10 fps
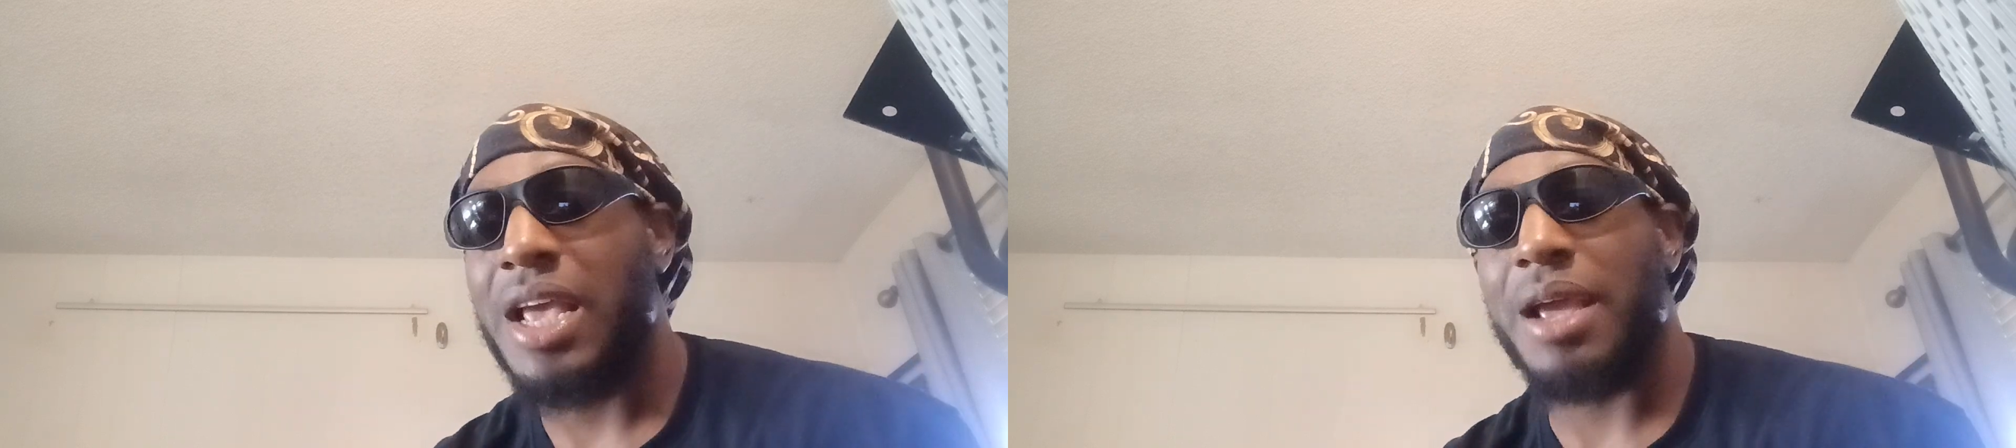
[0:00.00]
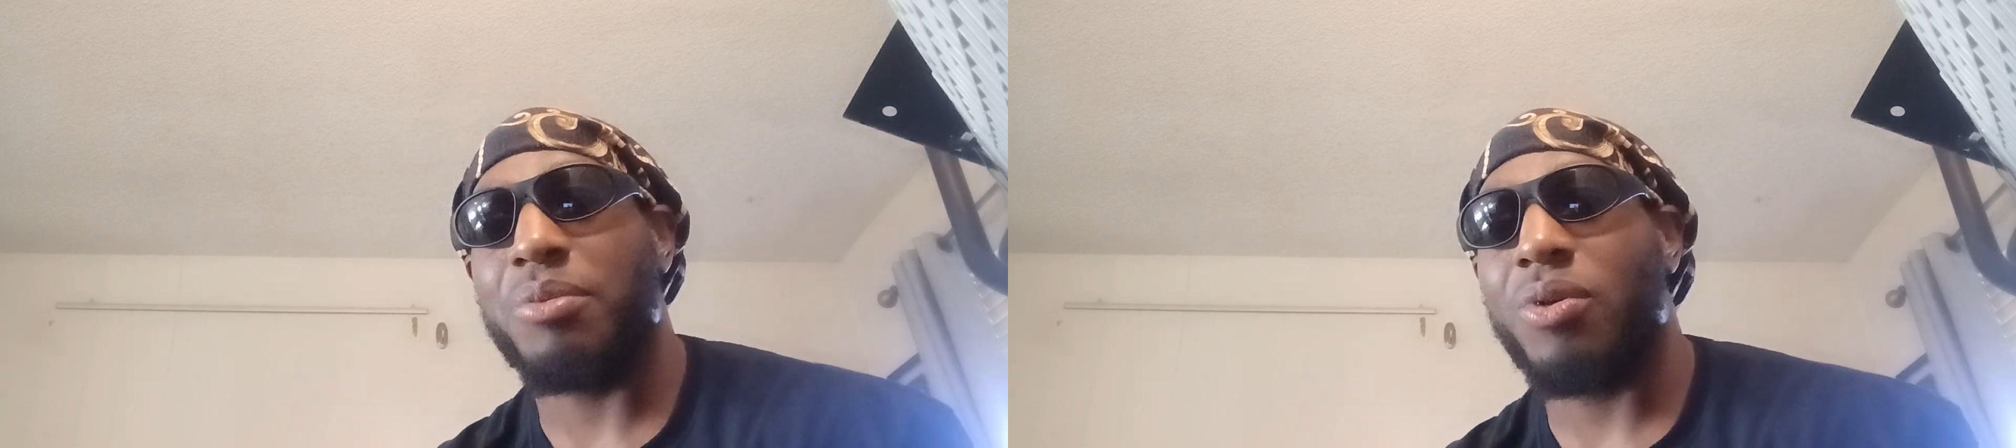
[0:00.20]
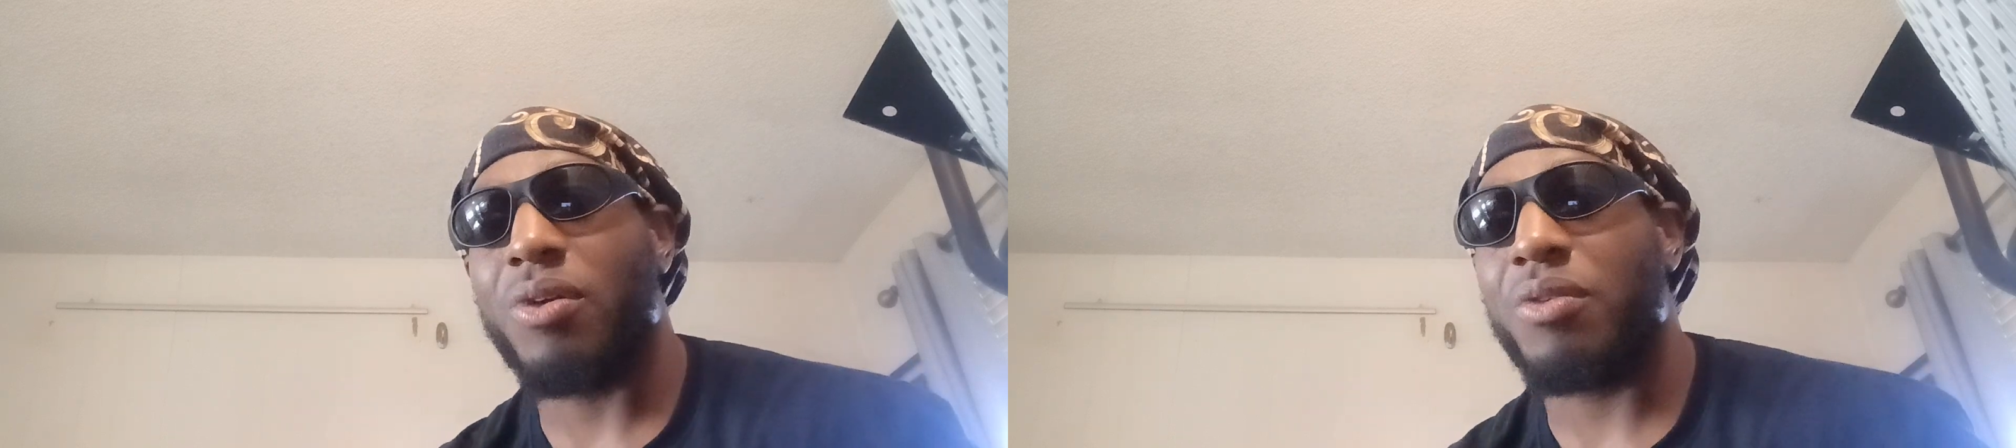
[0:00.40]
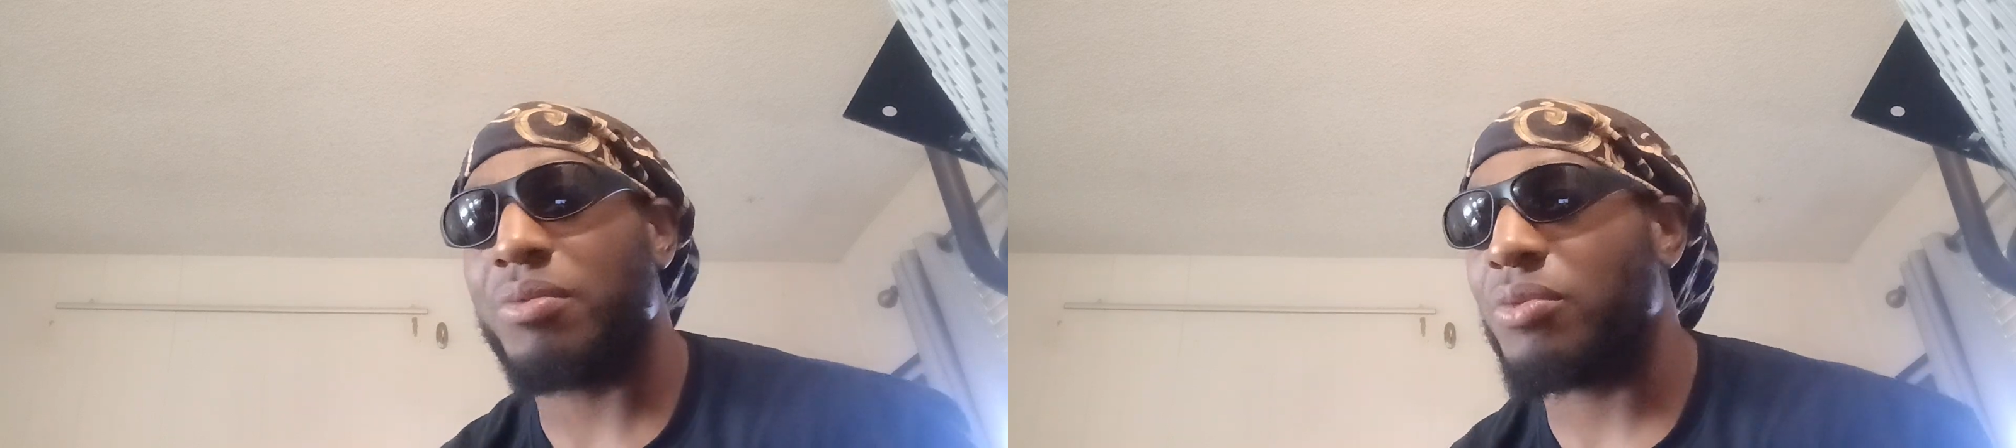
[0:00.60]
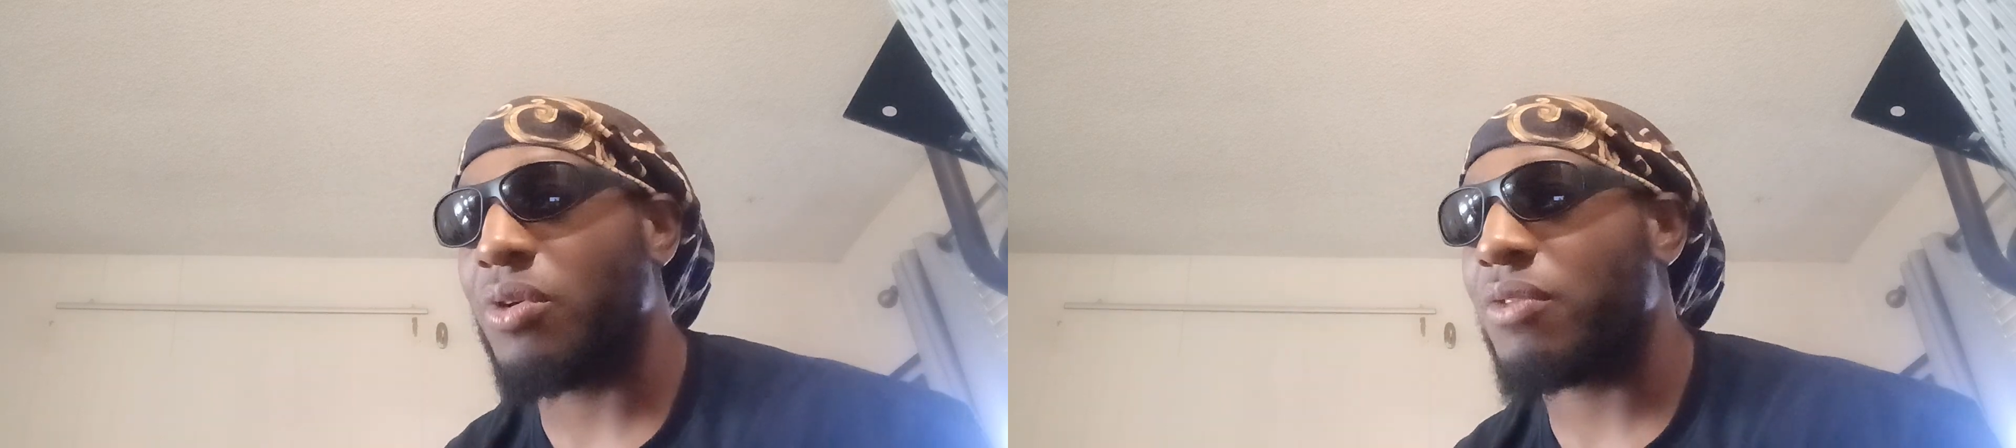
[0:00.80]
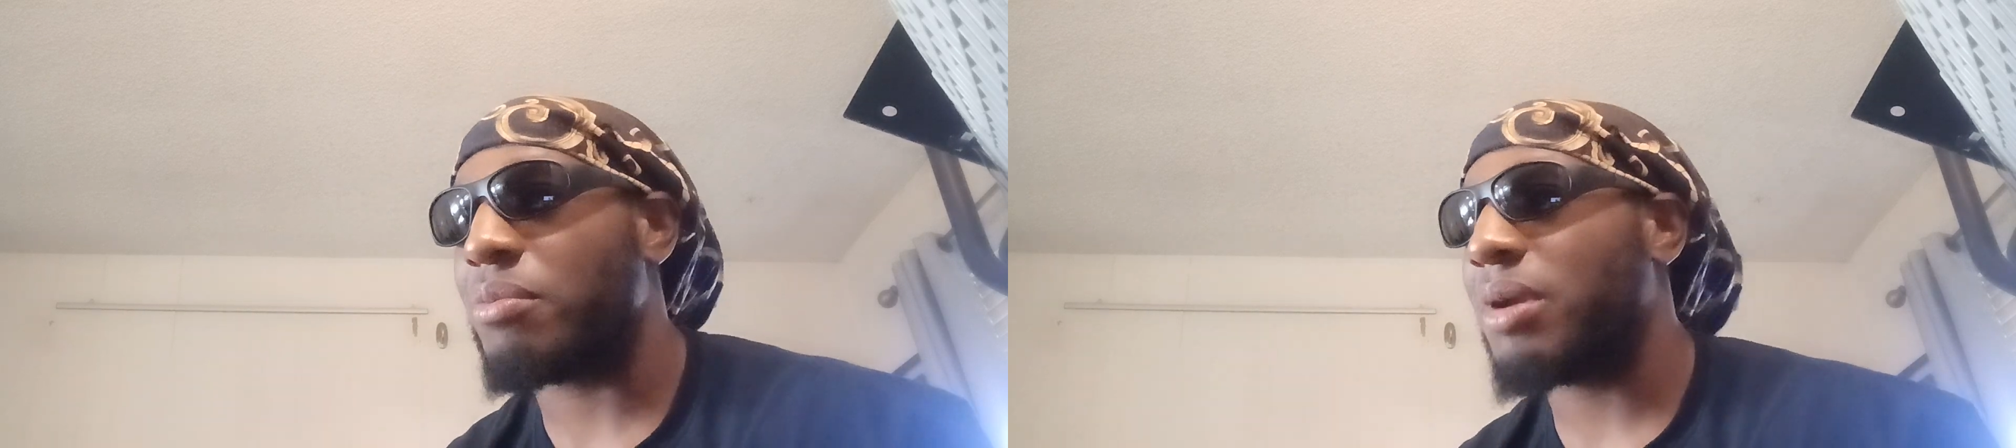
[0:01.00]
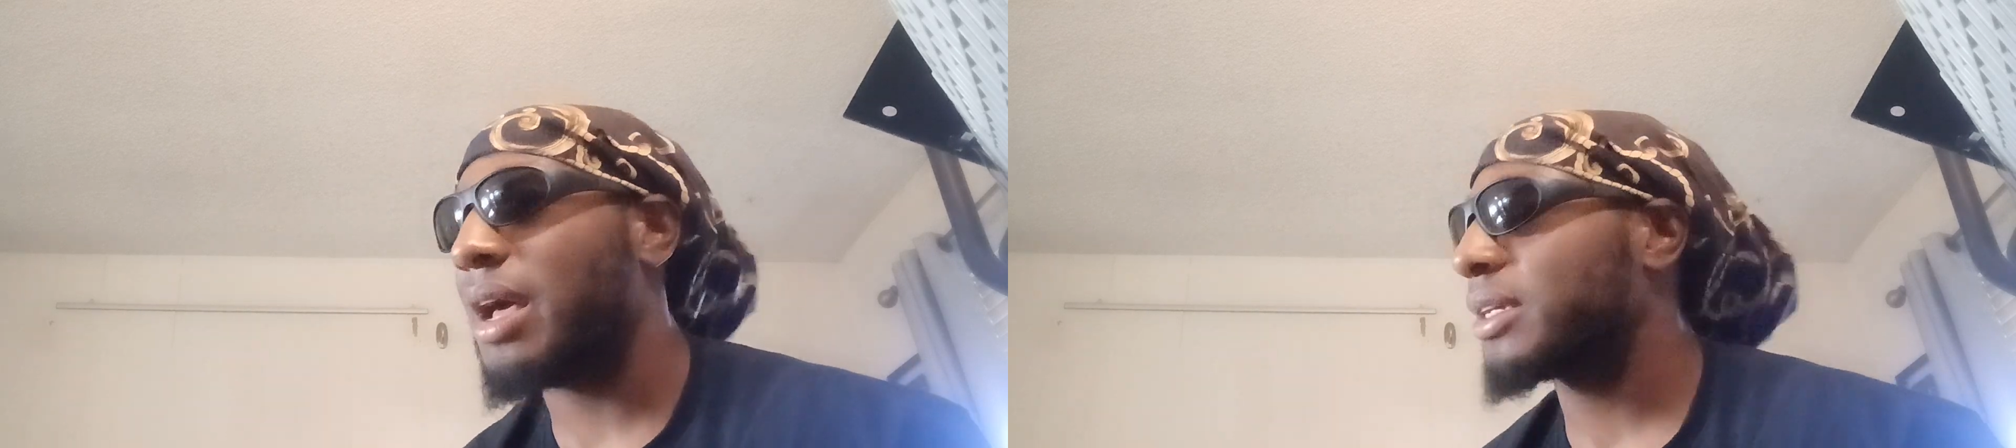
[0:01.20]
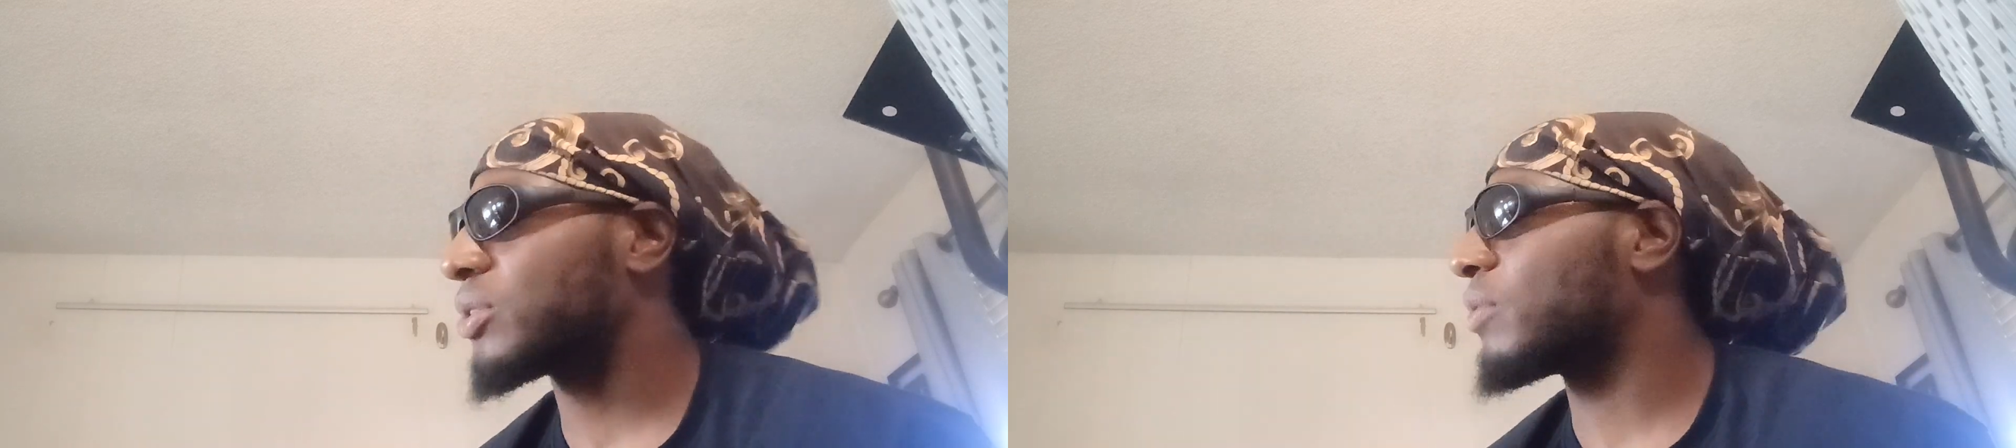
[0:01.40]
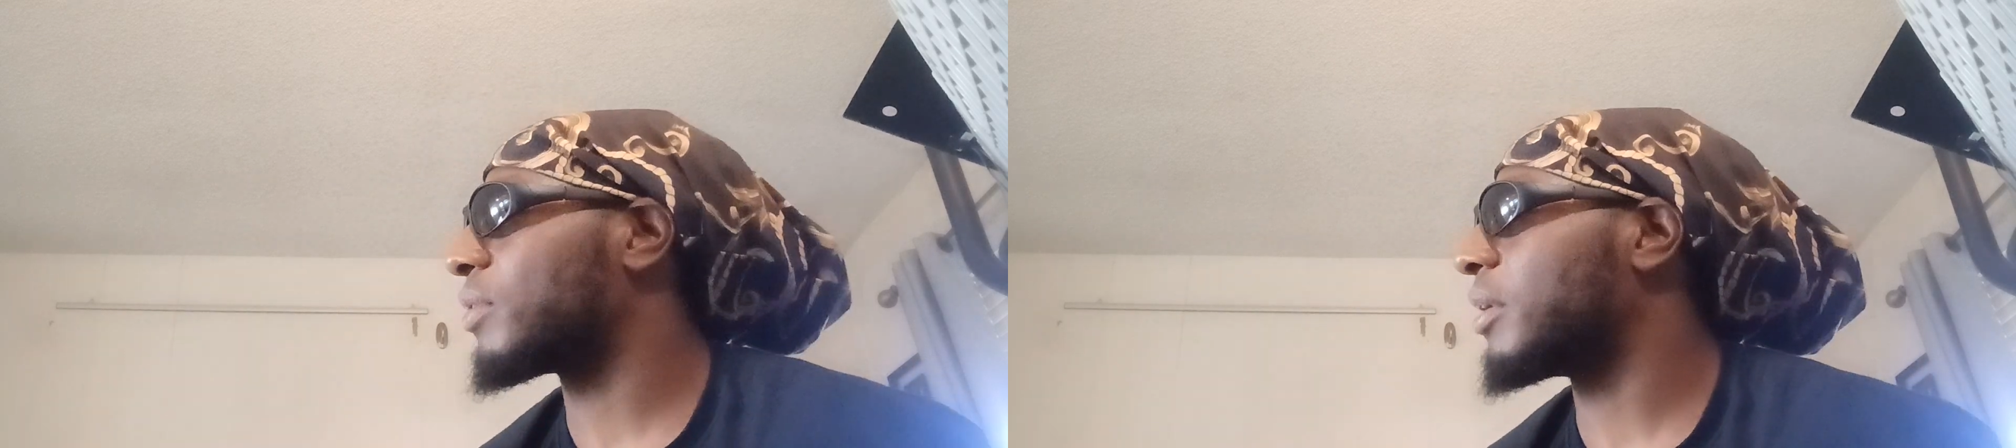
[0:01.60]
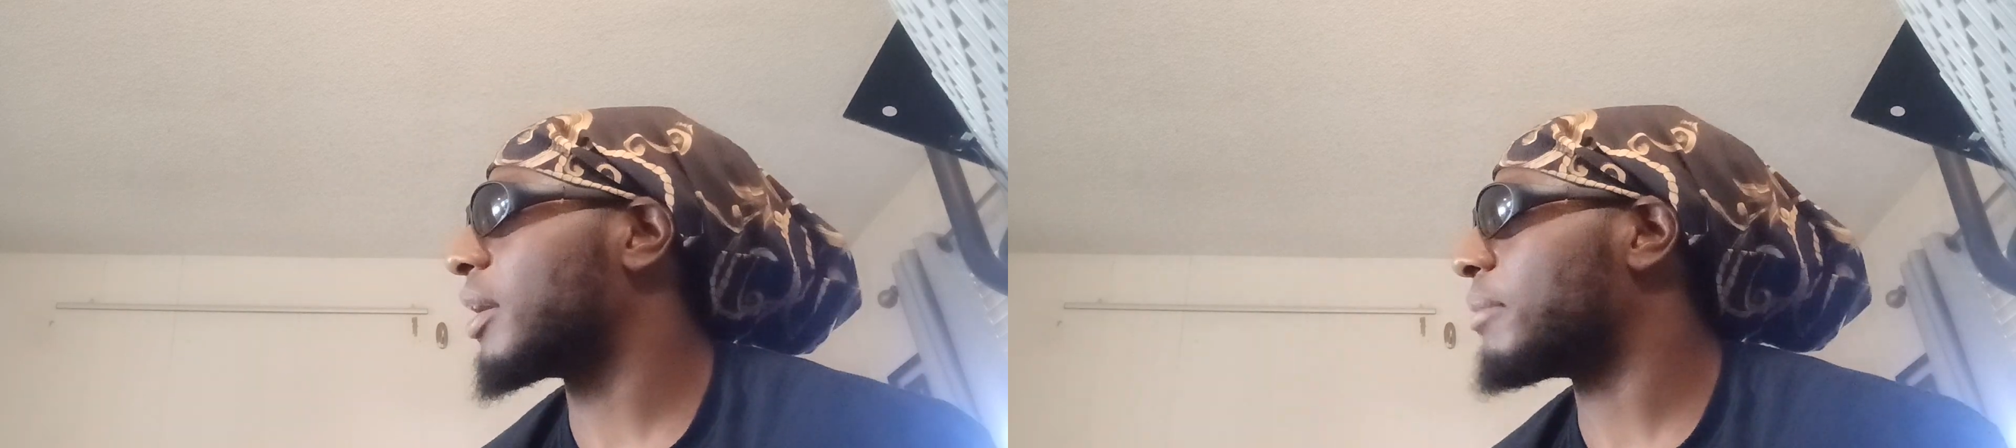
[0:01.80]
and more over blocks
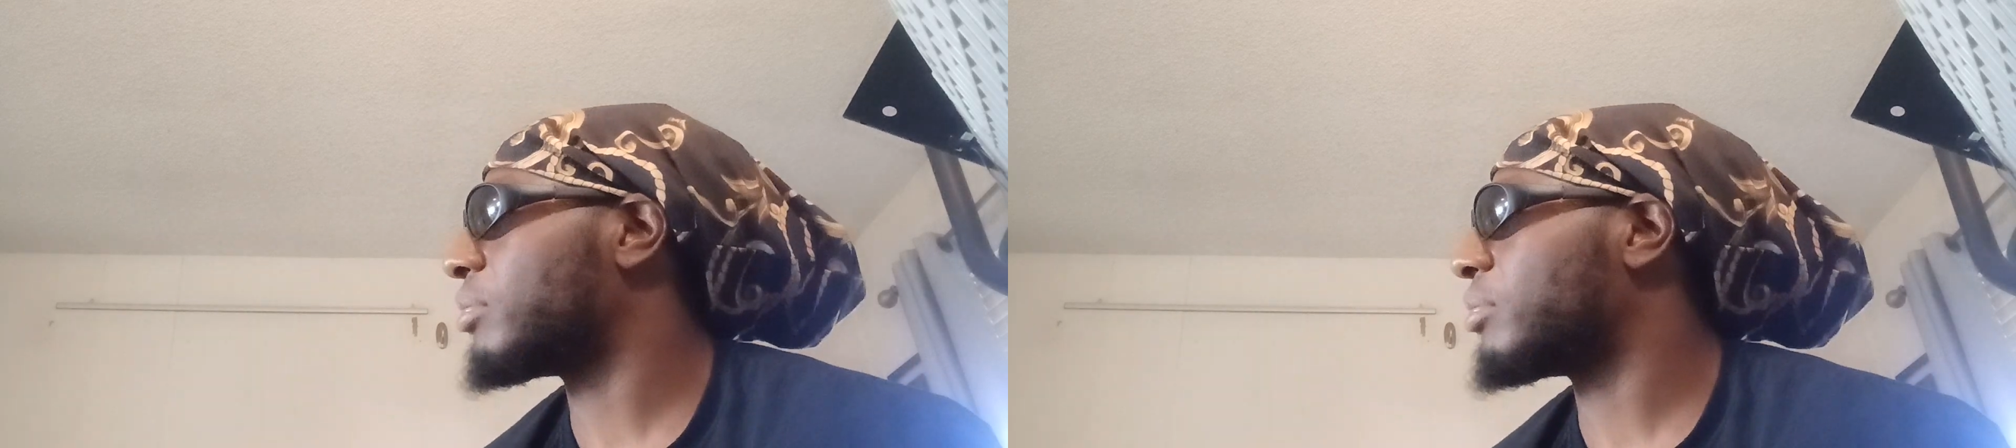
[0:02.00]
over